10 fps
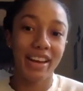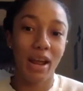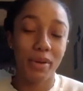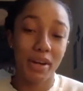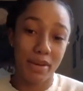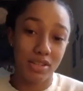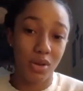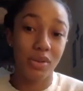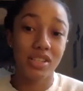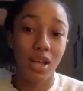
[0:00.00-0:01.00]
and I pretty much
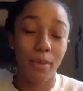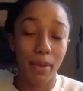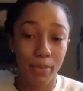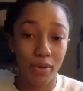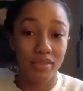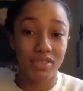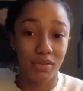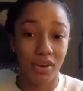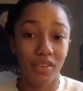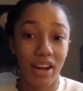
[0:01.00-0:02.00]
only saw people of
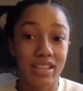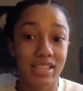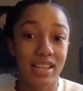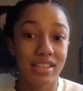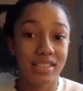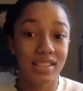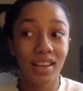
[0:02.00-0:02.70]
different races